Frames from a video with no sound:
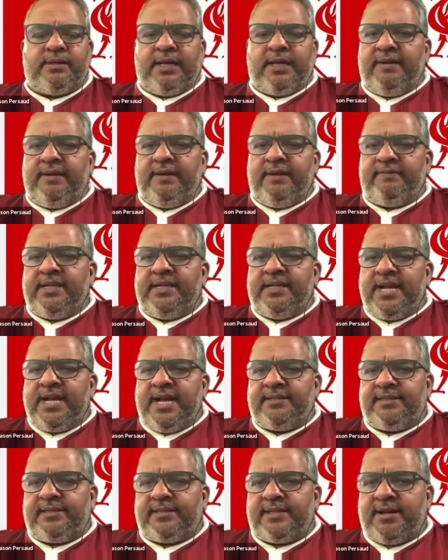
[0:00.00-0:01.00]
Evening,
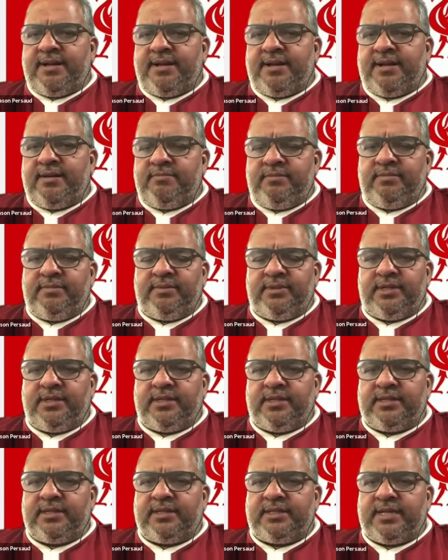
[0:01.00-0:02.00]
Yaz. Good to